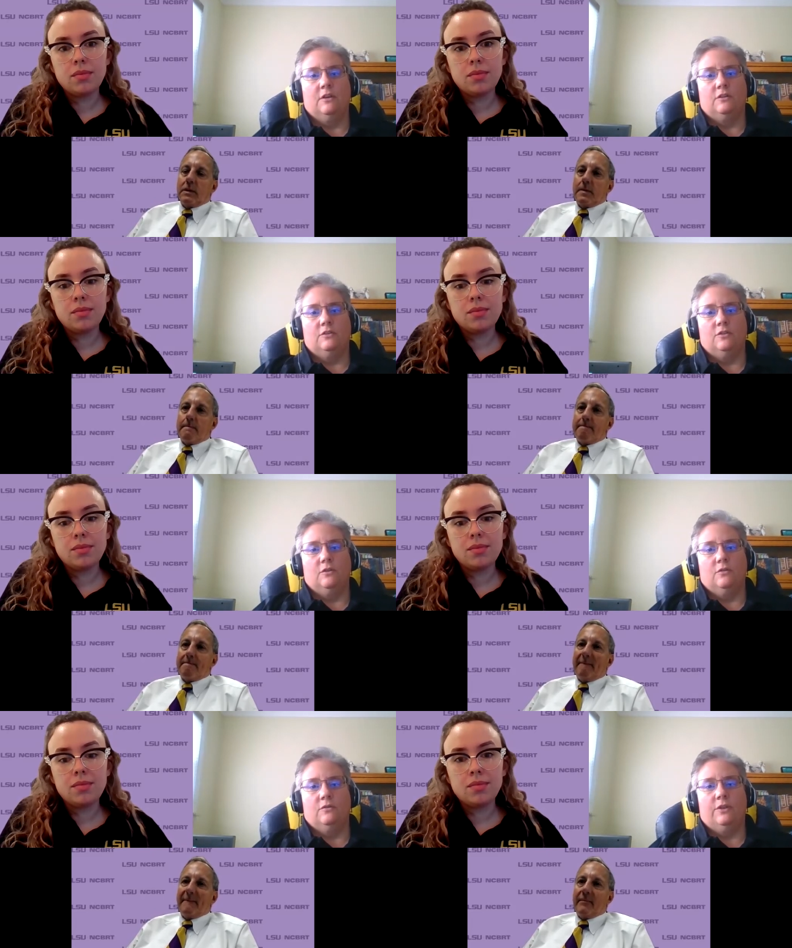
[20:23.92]

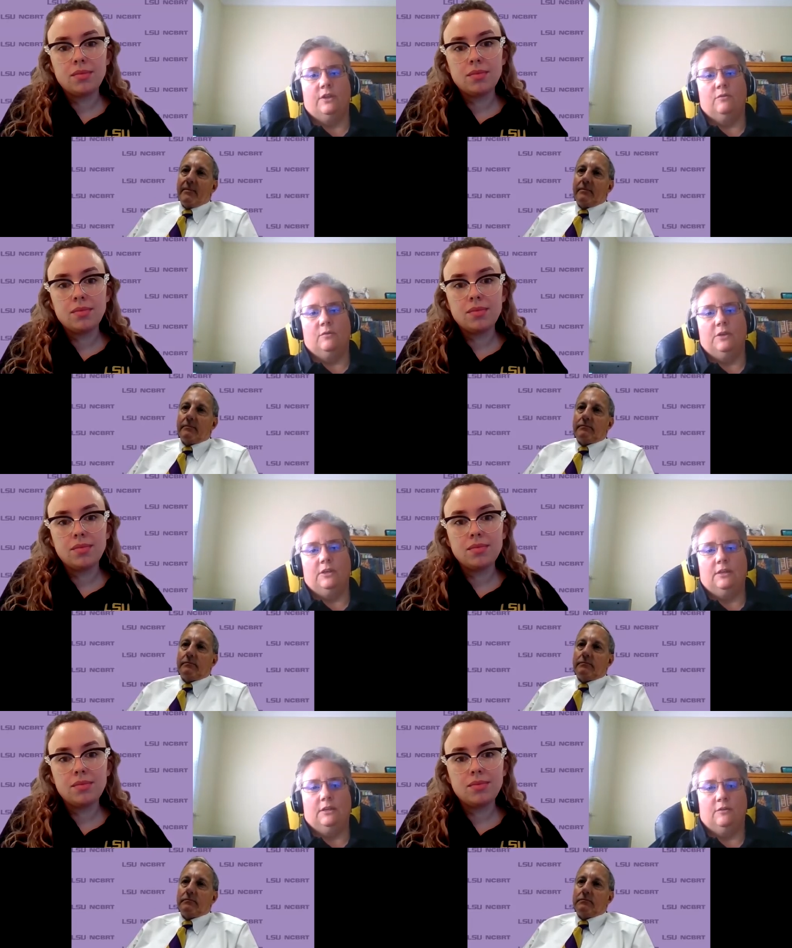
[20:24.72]
Speaker 1: So they were
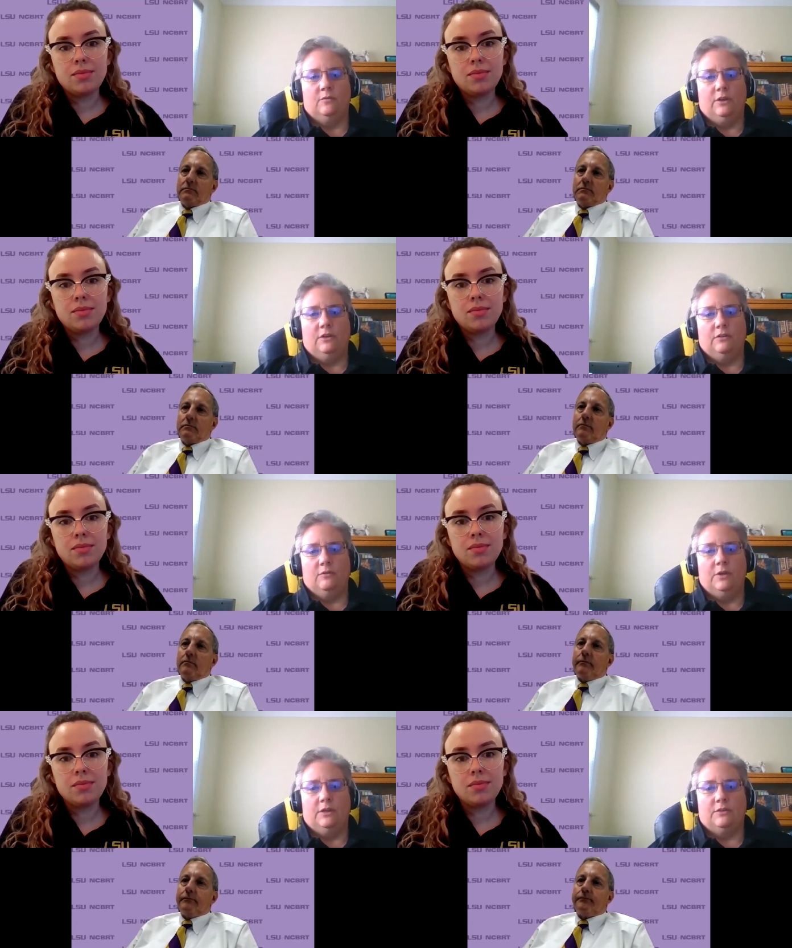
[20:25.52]
meeting on a
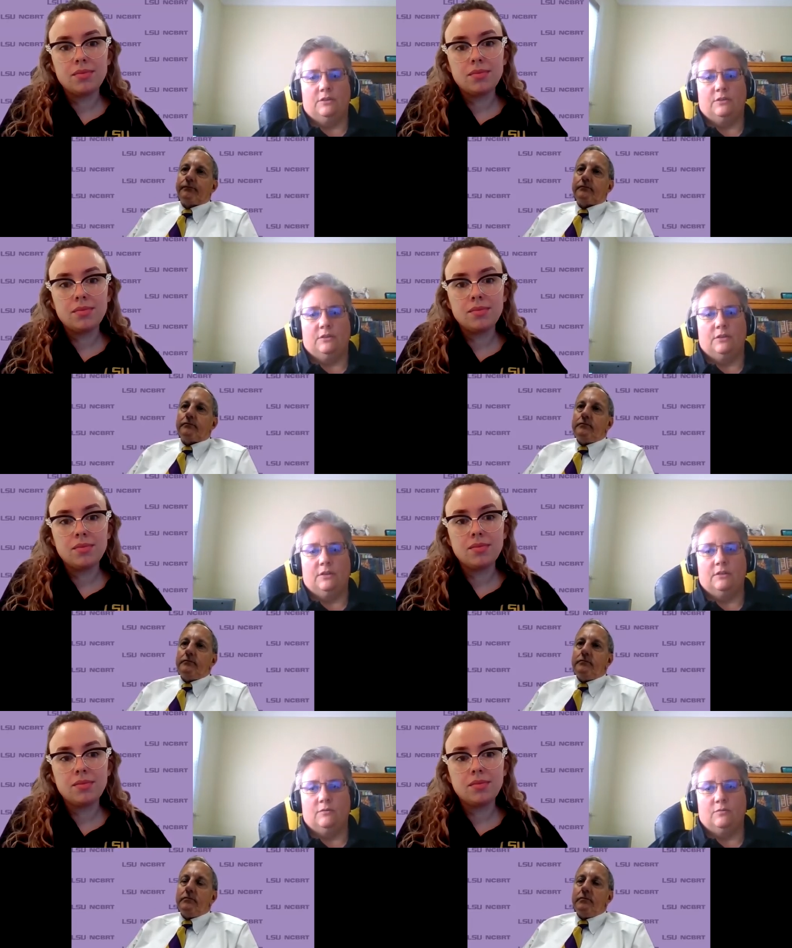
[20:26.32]
regular basis and
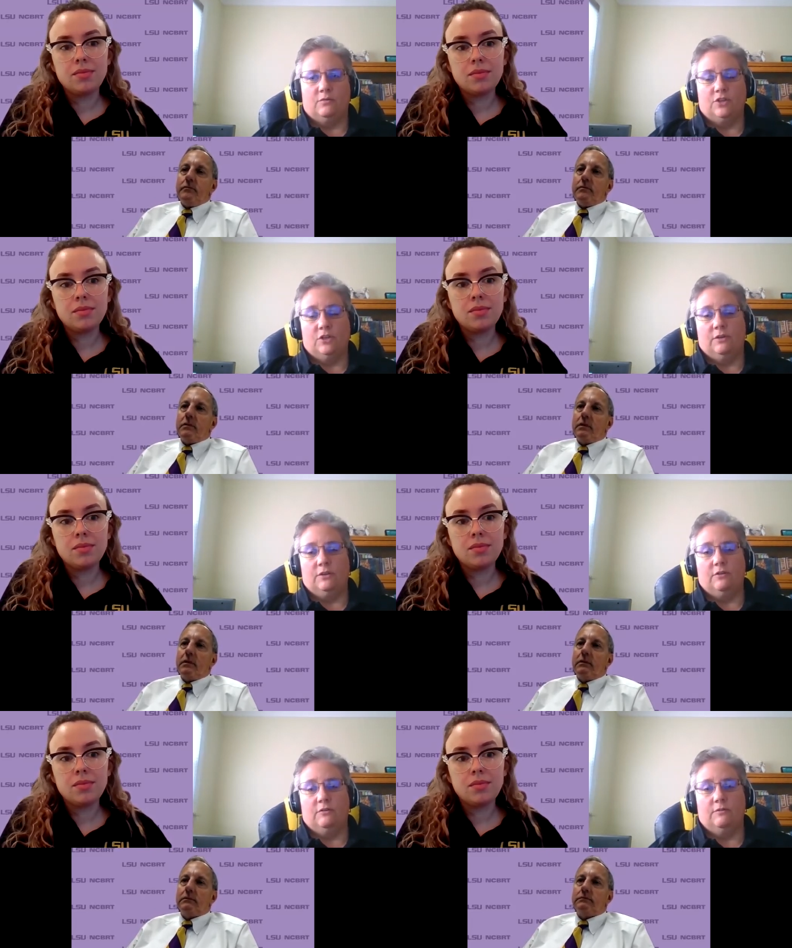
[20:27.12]
then
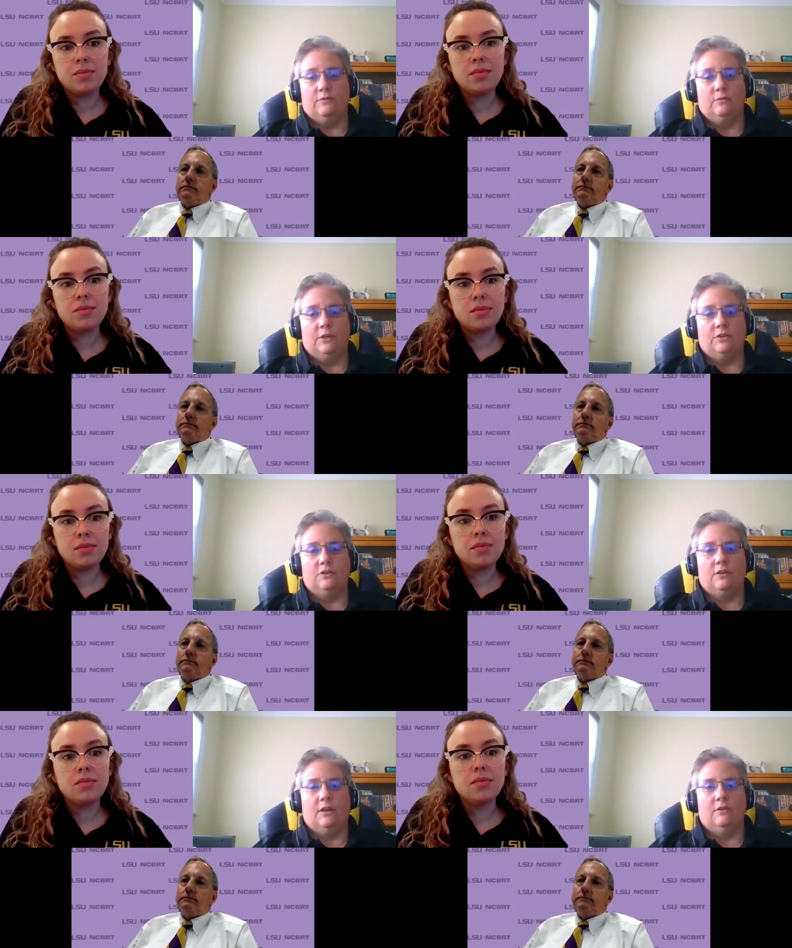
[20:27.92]
sharing their
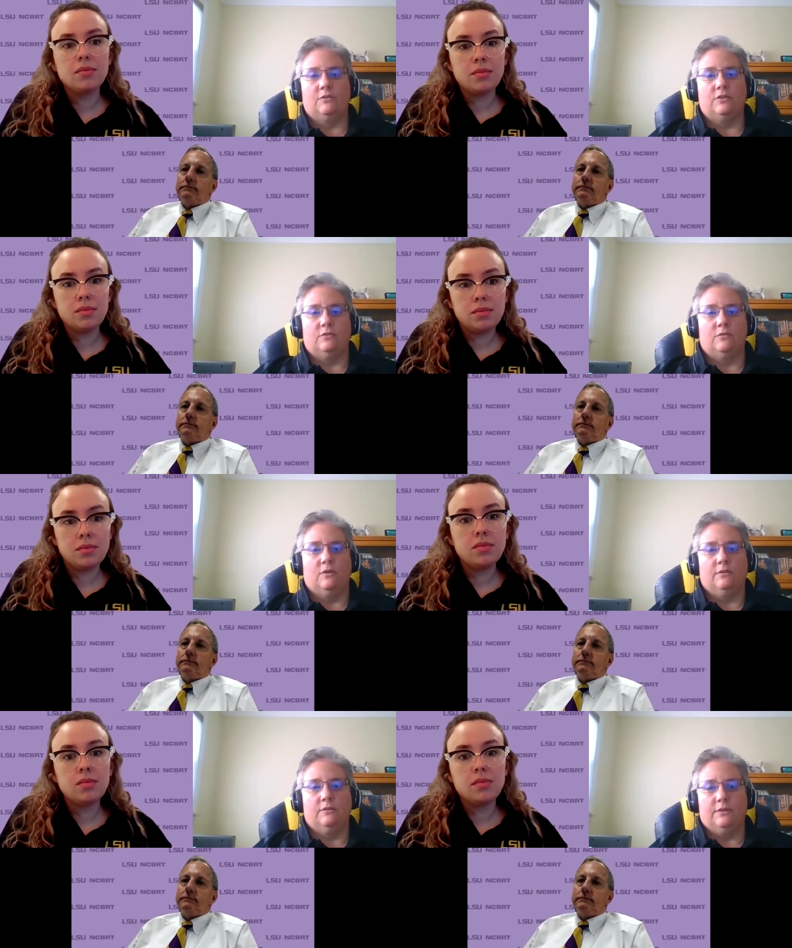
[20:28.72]
information out to
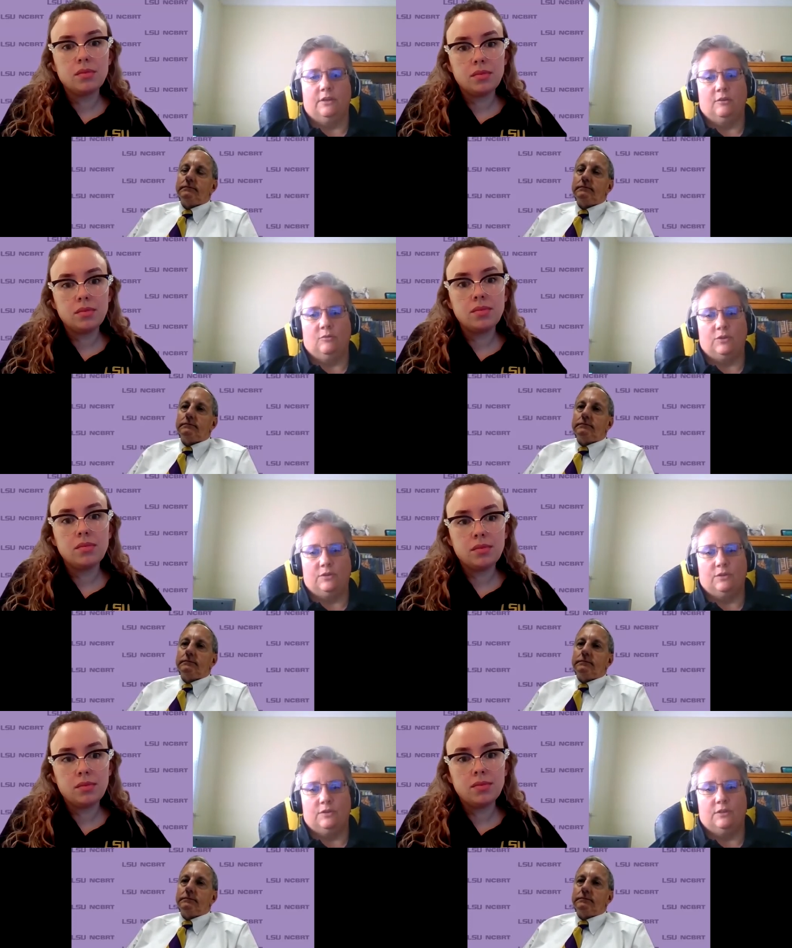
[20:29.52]
all of the
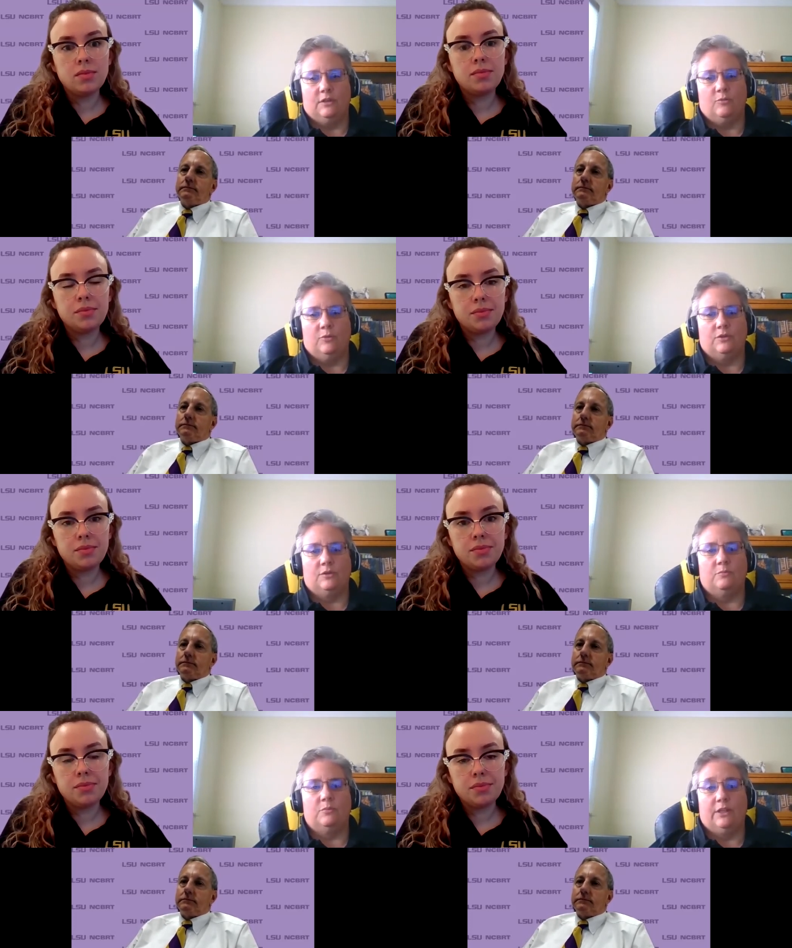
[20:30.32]
campuses to help us